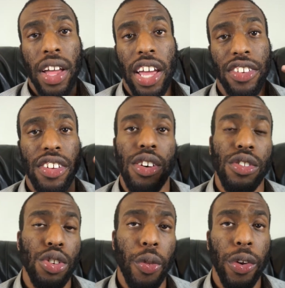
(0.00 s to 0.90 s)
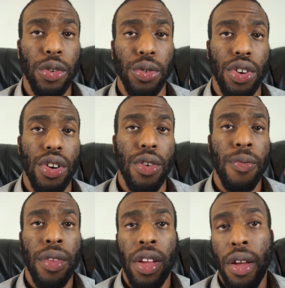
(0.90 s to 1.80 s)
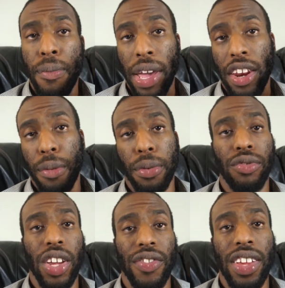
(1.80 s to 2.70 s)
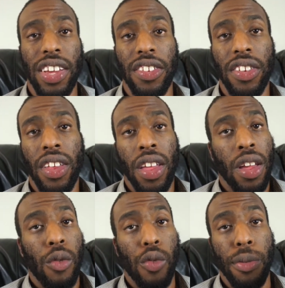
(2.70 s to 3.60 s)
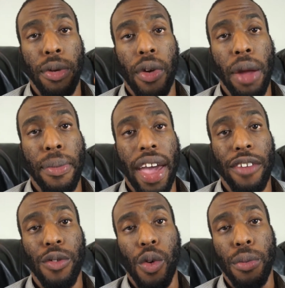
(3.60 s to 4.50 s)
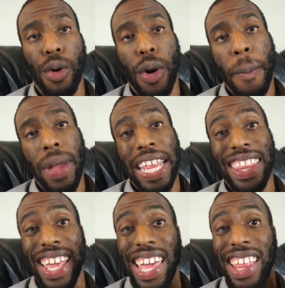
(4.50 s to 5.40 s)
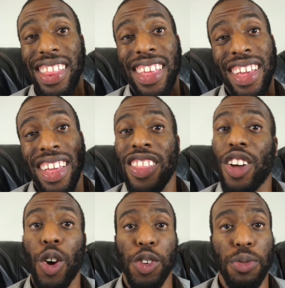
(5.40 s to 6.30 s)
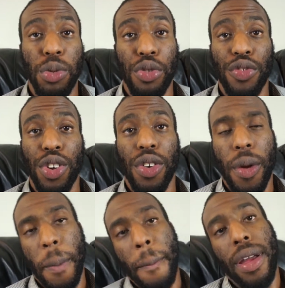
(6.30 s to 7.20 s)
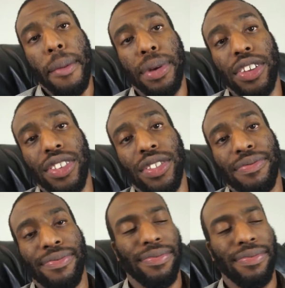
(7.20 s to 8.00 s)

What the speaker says: SEL0320, making up of JVS. We'll be right back for one more. And then the ultimate review. Peace.